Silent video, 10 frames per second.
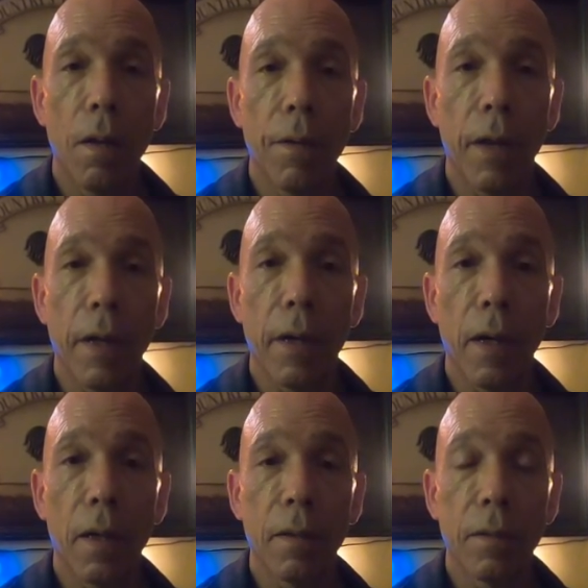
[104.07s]
Then
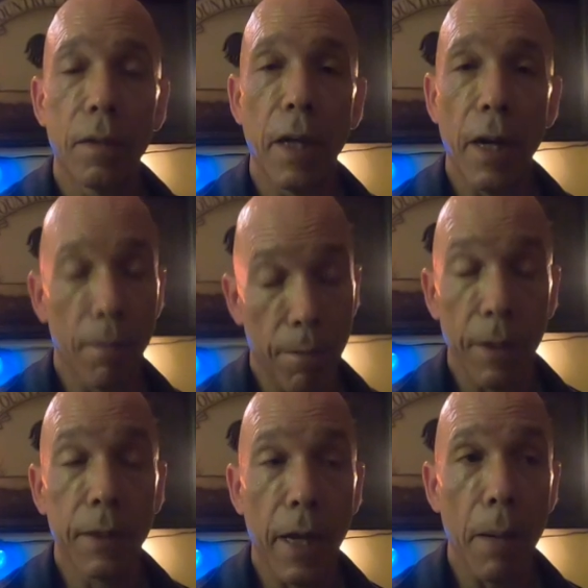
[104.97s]
to have
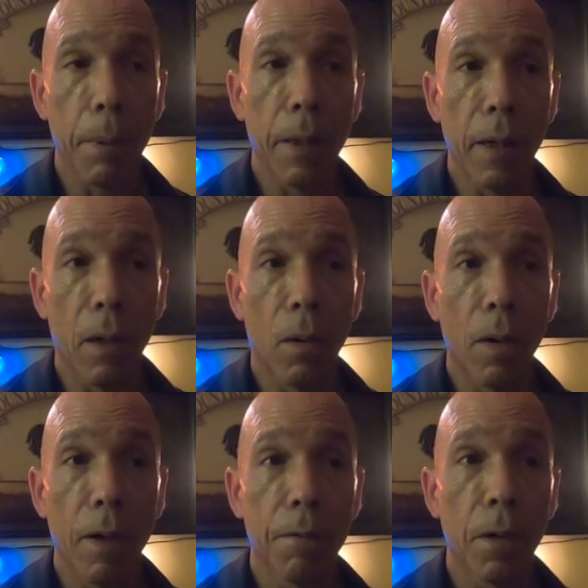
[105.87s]
this happen now
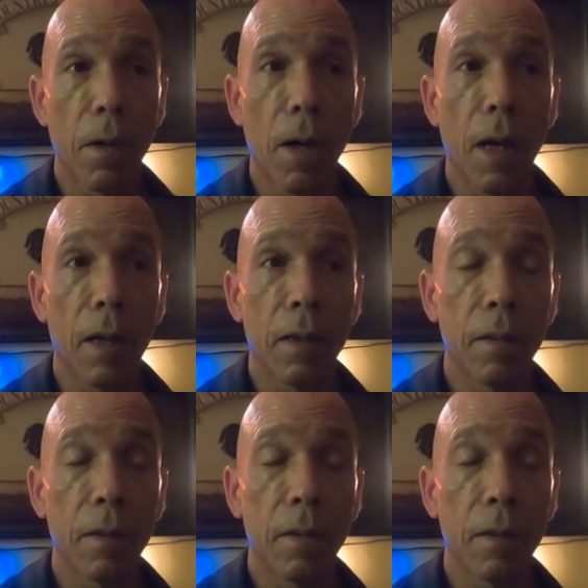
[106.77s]
after,